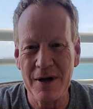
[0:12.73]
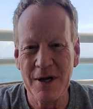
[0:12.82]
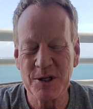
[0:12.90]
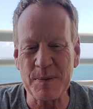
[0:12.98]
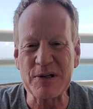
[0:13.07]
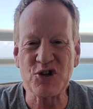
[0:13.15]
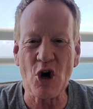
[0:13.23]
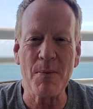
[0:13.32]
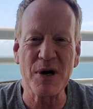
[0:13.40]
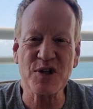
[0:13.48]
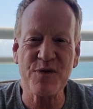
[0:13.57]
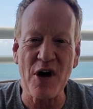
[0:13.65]
It's been so
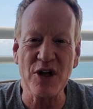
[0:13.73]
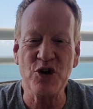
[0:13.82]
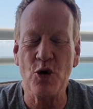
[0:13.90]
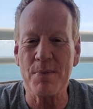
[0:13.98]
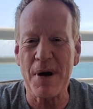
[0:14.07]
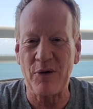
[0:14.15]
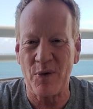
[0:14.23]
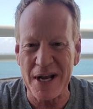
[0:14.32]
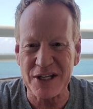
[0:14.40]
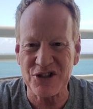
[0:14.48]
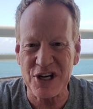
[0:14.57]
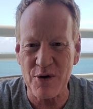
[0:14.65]
much fun doing my
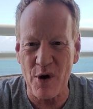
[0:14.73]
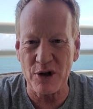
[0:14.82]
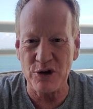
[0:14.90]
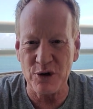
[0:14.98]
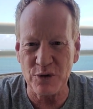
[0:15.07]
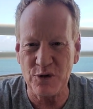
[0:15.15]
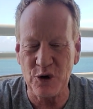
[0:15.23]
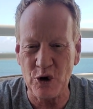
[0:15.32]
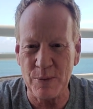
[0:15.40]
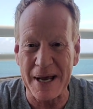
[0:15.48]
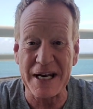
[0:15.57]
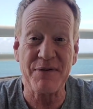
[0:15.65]
rants here on
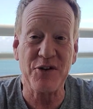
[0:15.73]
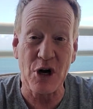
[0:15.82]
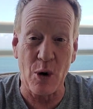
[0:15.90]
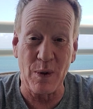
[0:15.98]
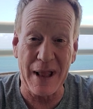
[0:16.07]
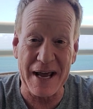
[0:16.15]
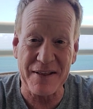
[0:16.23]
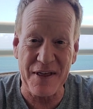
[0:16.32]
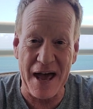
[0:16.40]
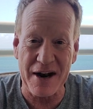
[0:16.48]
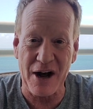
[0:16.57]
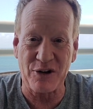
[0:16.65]
YouTube. And if you don't like
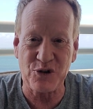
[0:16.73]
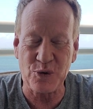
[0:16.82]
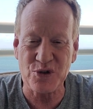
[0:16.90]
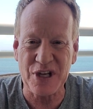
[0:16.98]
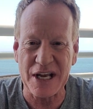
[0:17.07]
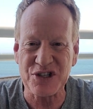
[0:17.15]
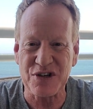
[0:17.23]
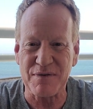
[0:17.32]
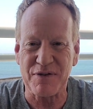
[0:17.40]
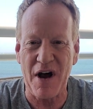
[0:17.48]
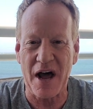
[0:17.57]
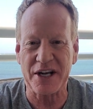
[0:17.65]
that, on Tuesdays and
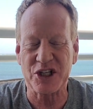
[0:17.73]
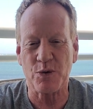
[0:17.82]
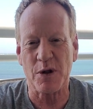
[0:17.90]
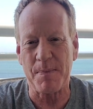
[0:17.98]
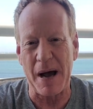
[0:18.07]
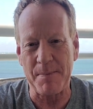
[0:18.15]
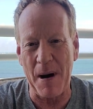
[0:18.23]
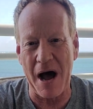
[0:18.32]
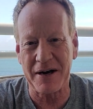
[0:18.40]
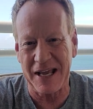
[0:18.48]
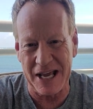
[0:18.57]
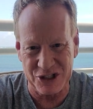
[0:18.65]
Fridays with my
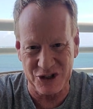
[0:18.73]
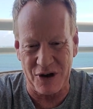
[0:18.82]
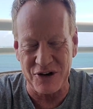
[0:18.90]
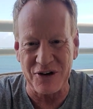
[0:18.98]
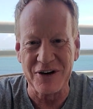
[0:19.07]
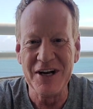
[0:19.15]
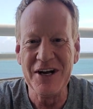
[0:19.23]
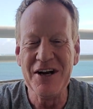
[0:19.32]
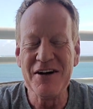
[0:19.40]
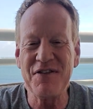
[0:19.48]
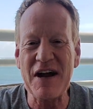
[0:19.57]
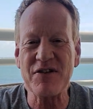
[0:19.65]
podcast on your
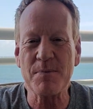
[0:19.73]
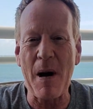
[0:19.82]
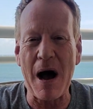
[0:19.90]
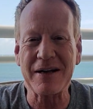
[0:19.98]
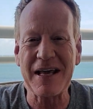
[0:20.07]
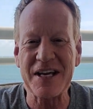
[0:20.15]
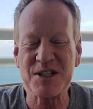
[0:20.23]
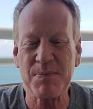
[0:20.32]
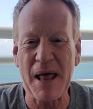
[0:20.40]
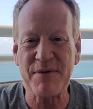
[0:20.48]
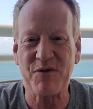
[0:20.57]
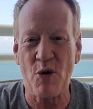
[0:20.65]
favorite podcast
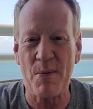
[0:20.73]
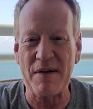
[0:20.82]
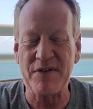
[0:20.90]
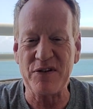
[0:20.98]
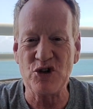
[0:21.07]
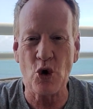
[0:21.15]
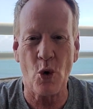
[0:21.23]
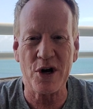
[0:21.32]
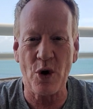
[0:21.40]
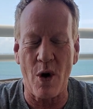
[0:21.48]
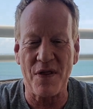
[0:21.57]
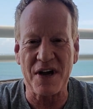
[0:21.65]
platform, I've
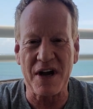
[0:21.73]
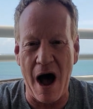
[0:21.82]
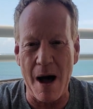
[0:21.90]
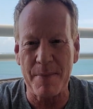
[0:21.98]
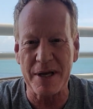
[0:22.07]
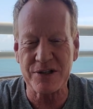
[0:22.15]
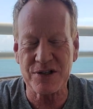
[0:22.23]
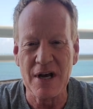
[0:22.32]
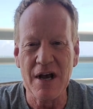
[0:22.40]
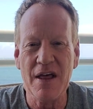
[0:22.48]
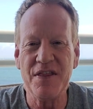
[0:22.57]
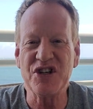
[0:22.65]
enjoyed all the comments,
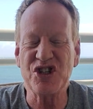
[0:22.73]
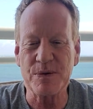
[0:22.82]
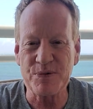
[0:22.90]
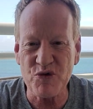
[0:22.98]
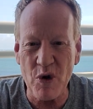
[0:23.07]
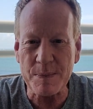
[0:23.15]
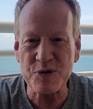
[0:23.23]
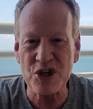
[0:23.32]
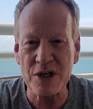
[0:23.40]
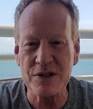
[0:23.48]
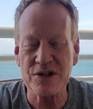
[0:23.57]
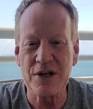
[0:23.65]
the
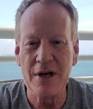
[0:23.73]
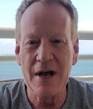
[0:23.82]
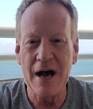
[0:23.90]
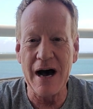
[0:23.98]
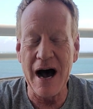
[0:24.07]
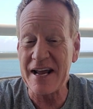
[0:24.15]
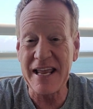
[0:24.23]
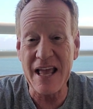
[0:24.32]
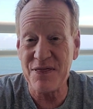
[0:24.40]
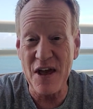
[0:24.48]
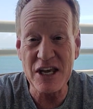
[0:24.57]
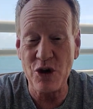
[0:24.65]
subscriptions. I
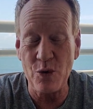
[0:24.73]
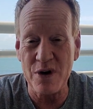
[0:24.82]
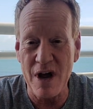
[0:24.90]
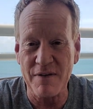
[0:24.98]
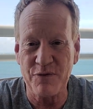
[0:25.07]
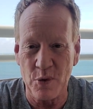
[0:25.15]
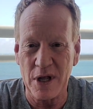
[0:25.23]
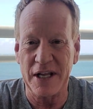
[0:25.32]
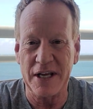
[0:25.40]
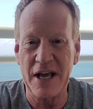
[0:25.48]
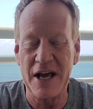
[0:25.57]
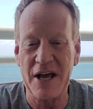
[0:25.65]
can't thank you enough, really.
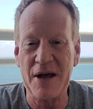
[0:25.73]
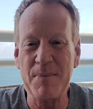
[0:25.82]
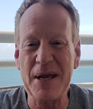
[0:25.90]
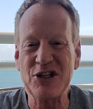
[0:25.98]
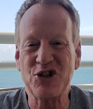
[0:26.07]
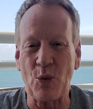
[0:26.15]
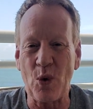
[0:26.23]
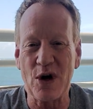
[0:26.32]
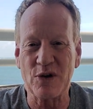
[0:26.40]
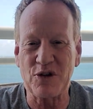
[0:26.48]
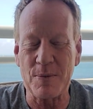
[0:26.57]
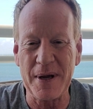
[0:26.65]
It means the
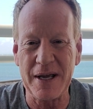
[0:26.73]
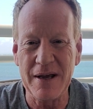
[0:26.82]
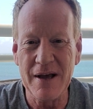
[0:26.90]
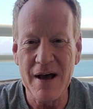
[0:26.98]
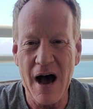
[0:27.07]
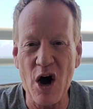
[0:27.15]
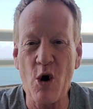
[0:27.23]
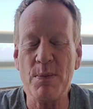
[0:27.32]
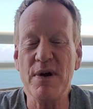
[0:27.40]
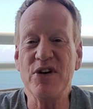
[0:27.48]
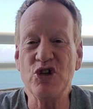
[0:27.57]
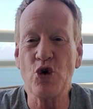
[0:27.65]
world to me. I hope
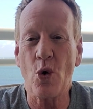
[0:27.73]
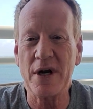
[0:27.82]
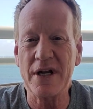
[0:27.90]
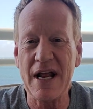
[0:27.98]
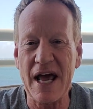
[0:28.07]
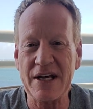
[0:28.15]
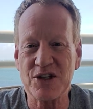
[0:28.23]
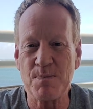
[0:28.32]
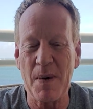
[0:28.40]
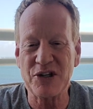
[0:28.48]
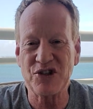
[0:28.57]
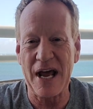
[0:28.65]
you've enjoyed it as
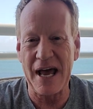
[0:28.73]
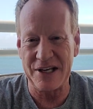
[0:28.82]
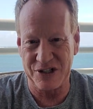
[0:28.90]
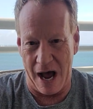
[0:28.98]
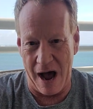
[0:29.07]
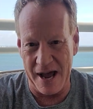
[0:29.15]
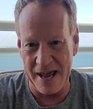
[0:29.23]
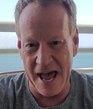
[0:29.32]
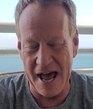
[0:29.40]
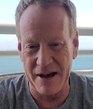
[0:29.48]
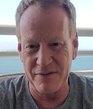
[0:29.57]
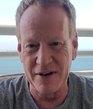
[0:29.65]
much as I
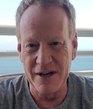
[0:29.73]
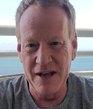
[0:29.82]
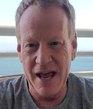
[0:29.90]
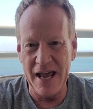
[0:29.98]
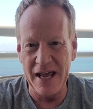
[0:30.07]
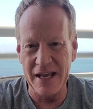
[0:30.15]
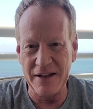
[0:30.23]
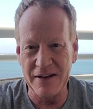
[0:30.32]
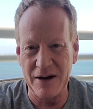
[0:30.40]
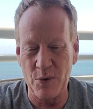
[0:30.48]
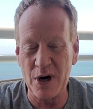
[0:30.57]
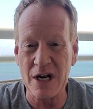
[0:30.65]
have. And
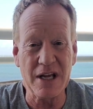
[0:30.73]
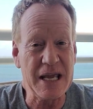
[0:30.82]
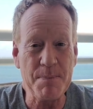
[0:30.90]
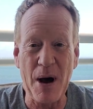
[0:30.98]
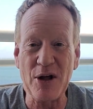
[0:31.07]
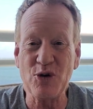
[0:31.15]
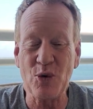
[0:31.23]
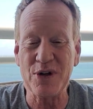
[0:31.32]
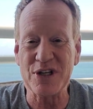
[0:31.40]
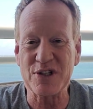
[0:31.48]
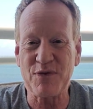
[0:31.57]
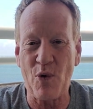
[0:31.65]
we're going to keep on doing
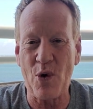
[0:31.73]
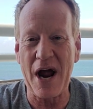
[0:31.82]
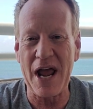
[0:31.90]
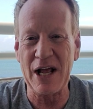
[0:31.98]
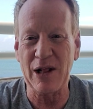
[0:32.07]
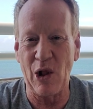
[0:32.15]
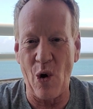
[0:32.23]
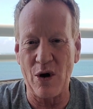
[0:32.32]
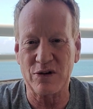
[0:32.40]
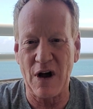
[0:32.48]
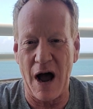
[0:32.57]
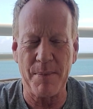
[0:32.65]
this for a
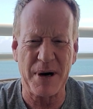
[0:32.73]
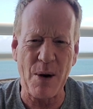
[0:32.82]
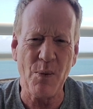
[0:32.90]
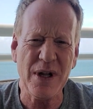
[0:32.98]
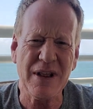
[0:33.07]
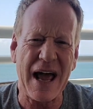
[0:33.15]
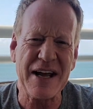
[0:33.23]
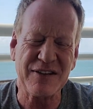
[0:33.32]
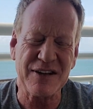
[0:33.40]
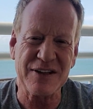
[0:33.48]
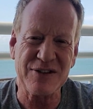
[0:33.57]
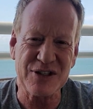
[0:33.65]
long time. But I would like
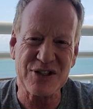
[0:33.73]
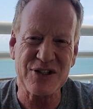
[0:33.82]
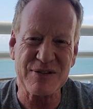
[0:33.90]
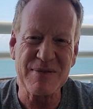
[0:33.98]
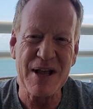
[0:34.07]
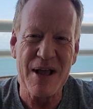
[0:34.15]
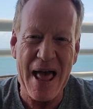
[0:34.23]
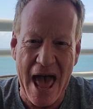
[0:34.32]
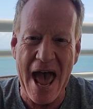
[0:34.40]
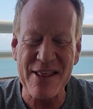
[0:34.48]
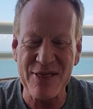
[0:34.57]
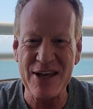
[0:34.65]
to just
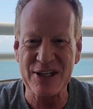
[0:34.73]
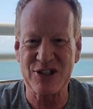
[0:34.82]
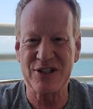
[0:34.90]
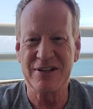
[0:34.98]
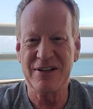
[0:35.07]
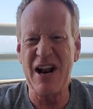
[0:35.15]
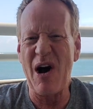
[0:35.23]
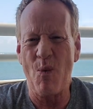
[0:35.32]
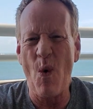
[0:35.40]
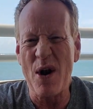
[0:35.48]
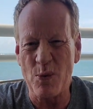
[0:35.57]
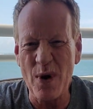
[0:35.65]
add this. You know,
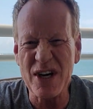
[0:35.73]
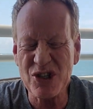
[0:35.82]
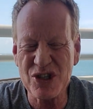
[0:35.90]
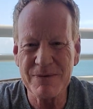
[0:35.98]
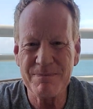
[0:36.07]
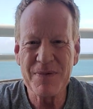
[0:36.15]
one wish.